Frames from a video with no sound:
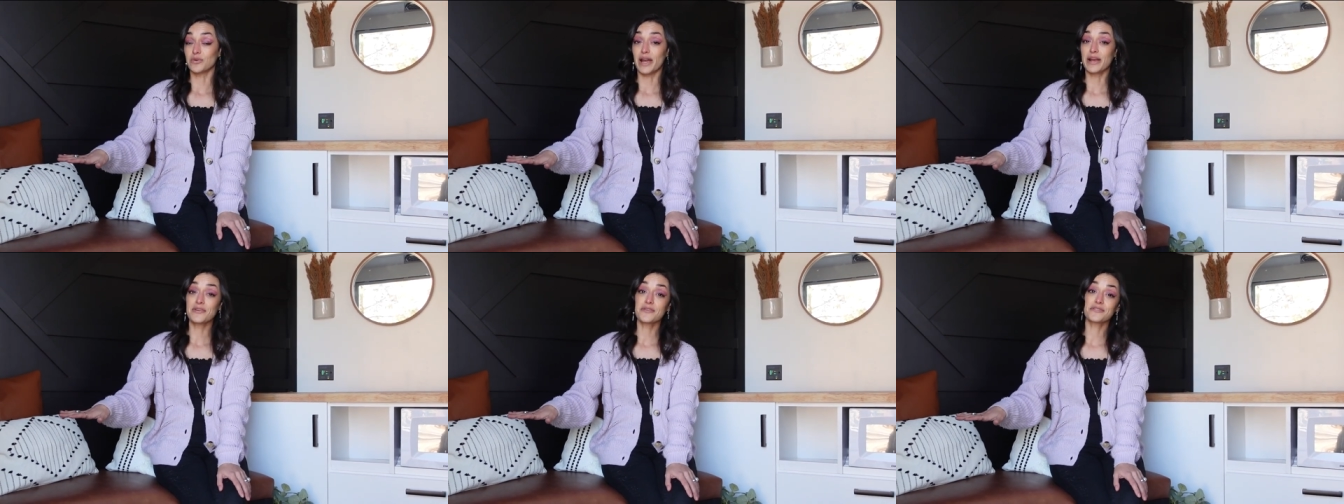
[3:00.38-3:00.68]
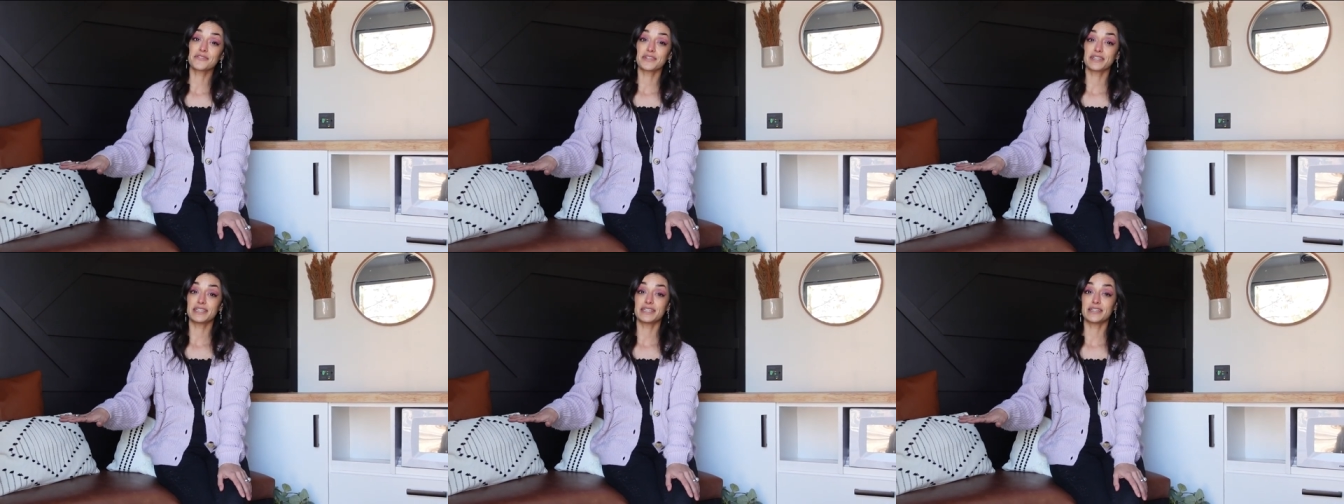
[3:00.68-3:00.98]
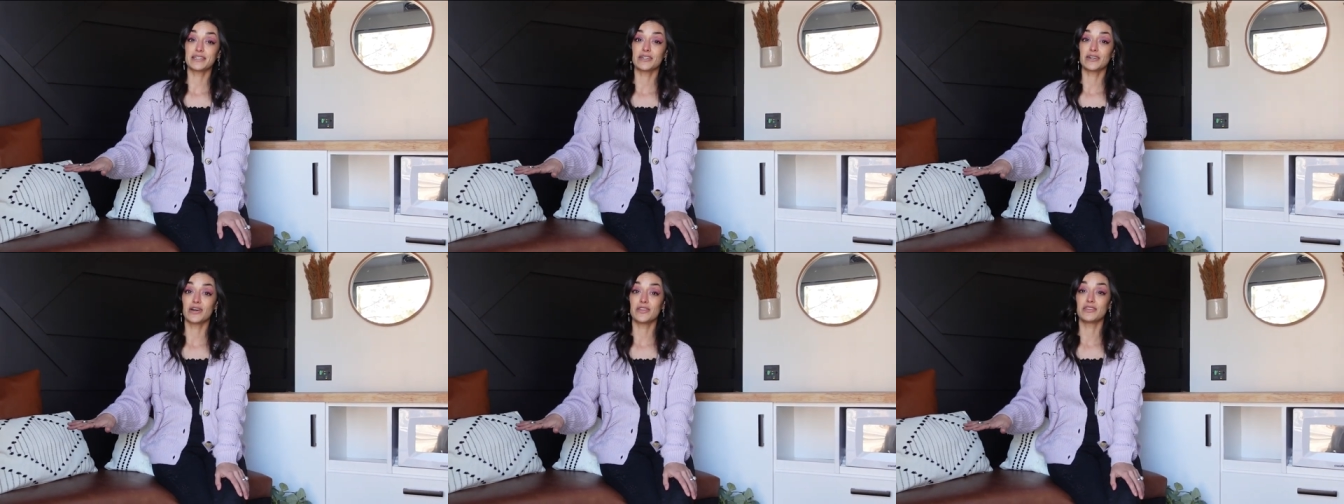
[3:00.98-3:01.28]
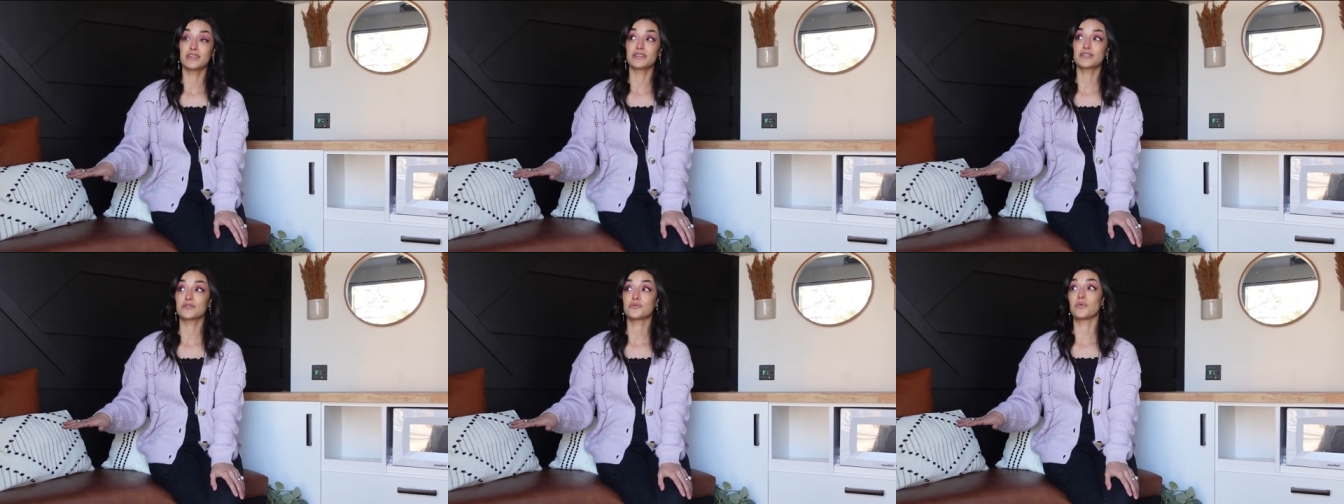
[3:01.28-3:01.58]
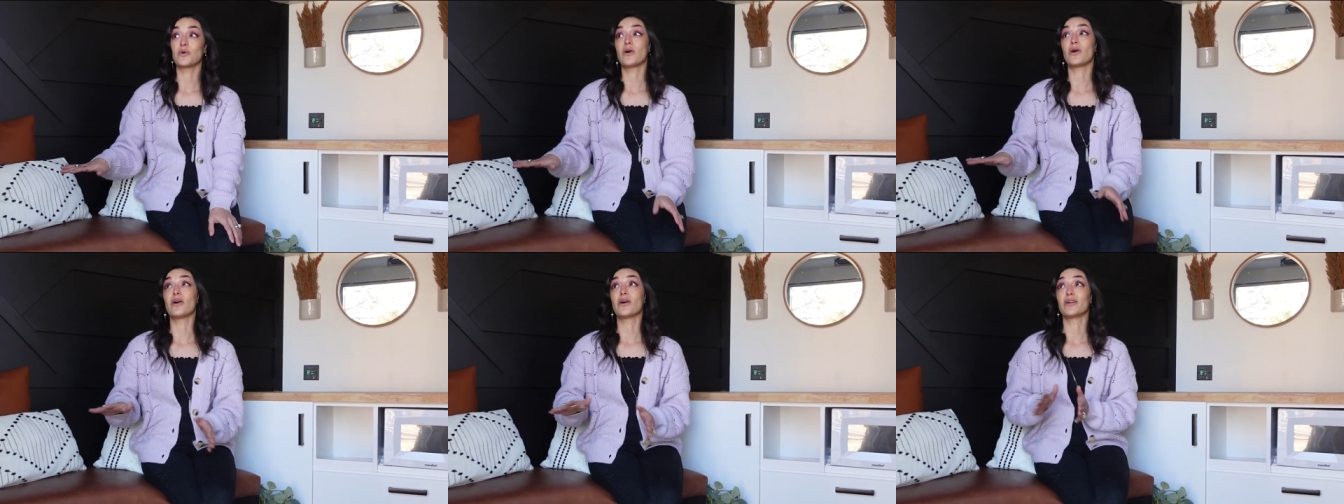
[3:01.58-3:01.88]
right over here on this
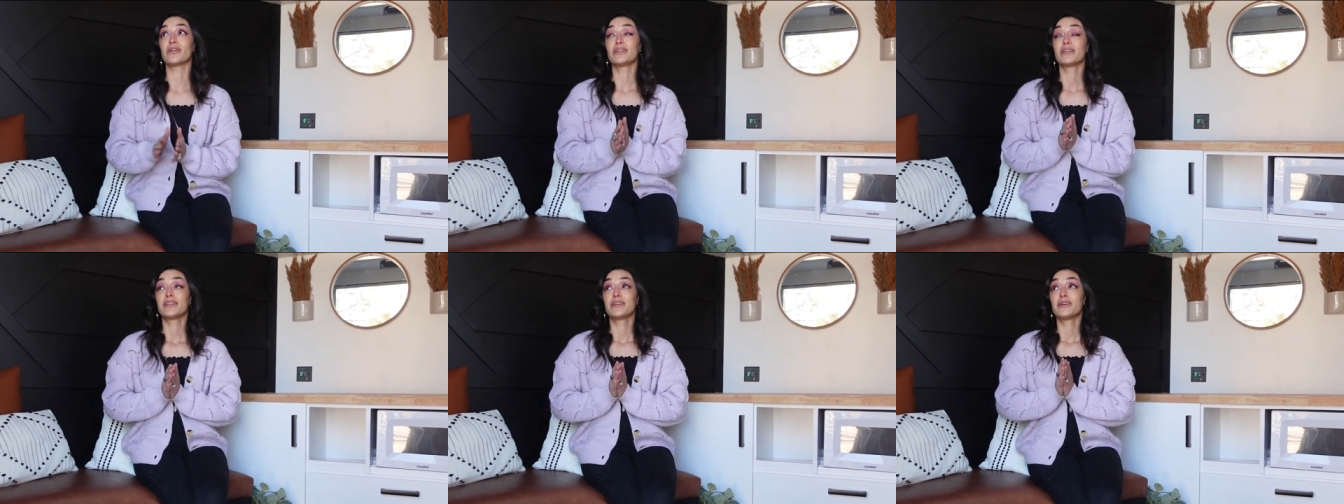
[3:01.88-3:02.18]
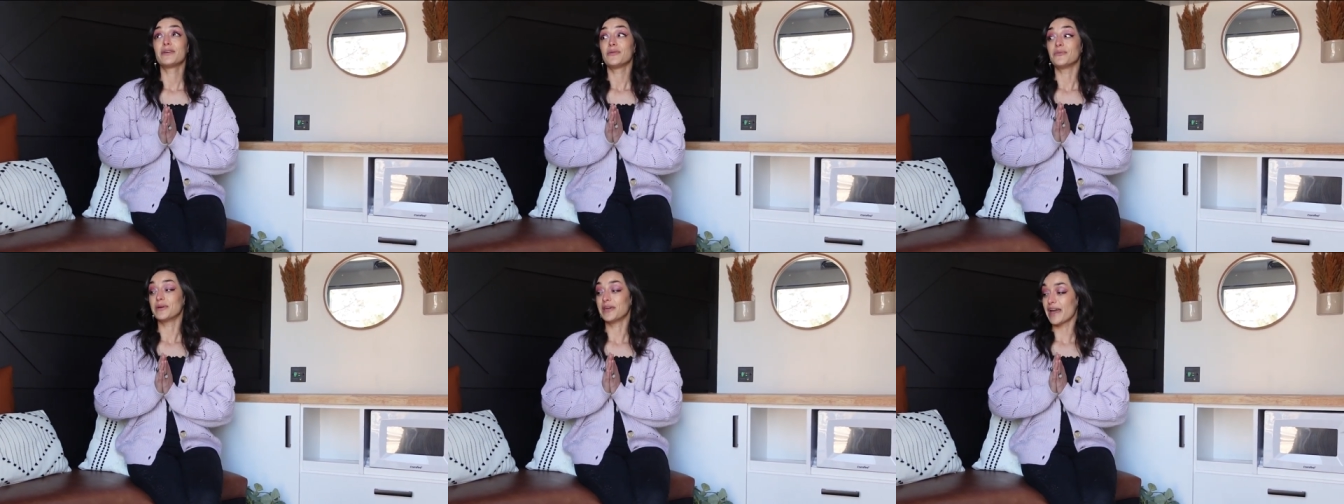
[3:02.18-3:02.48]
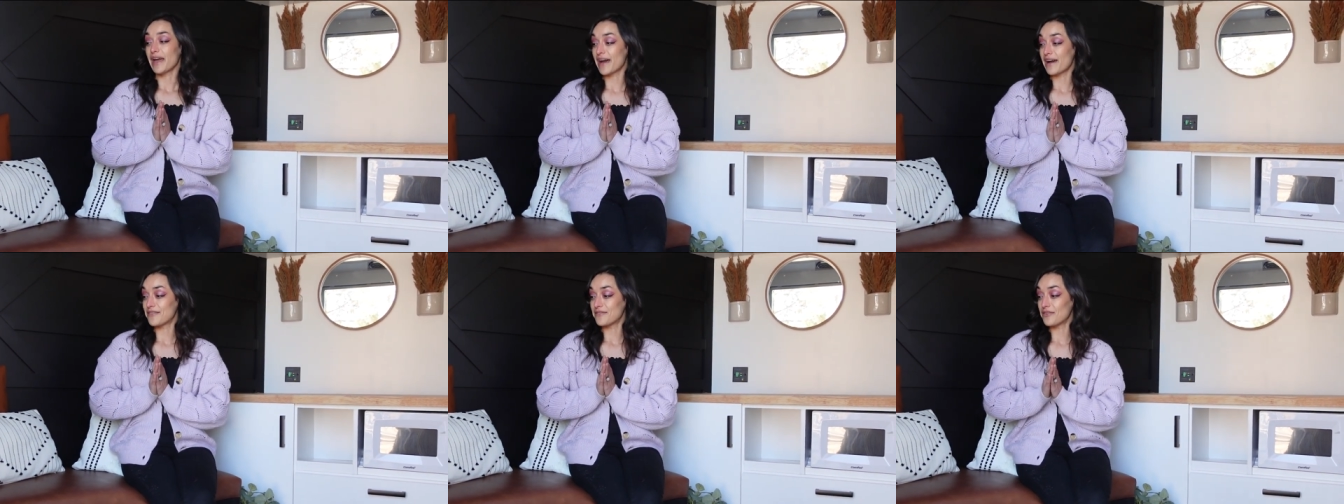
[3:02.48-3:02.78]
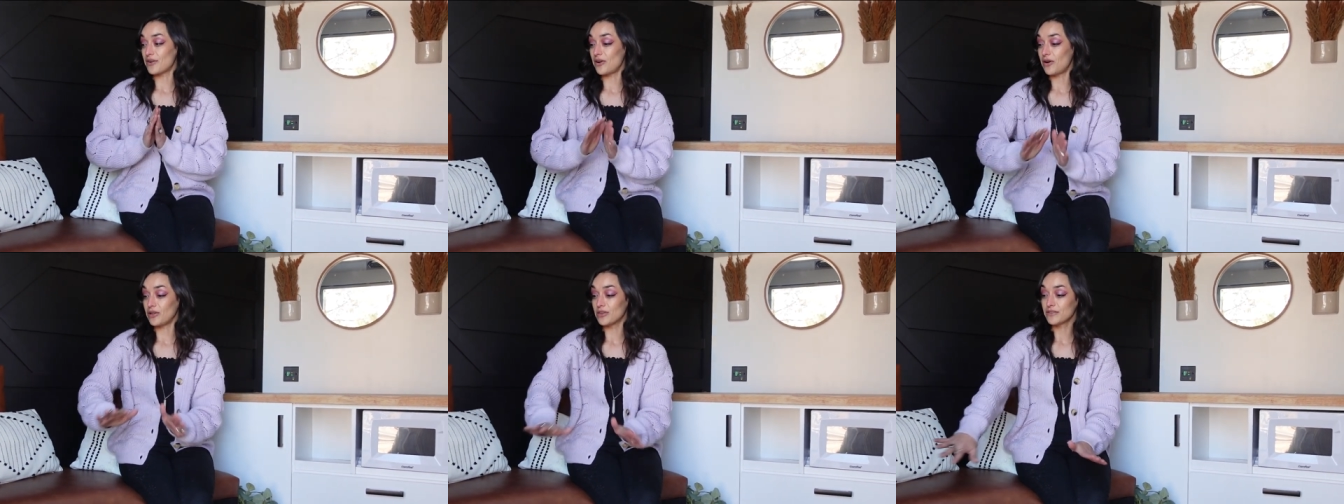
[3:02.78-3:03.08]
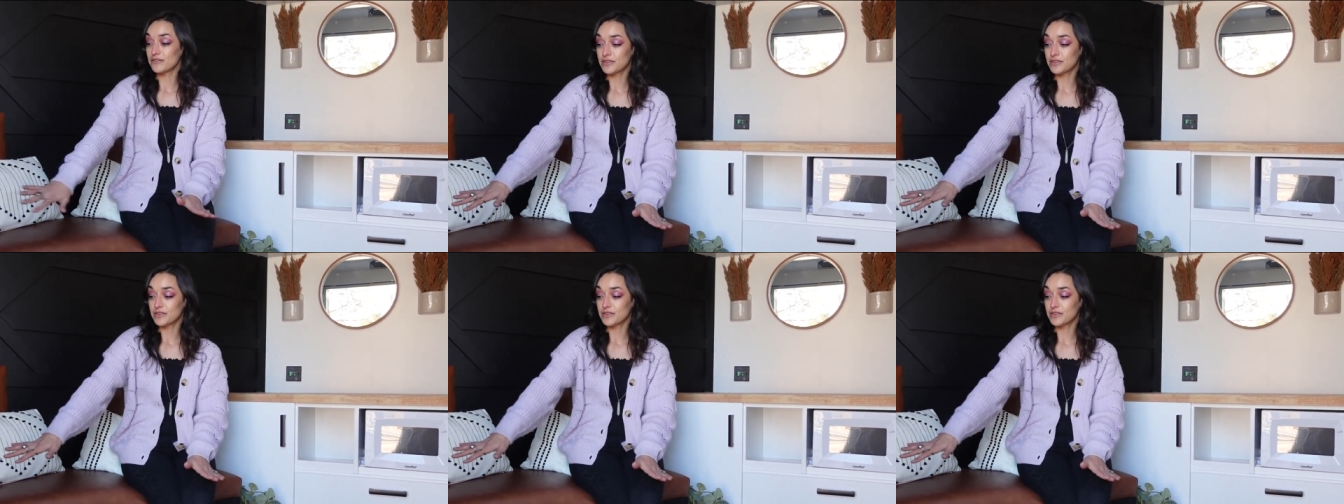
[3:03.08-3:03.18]
wall, we have all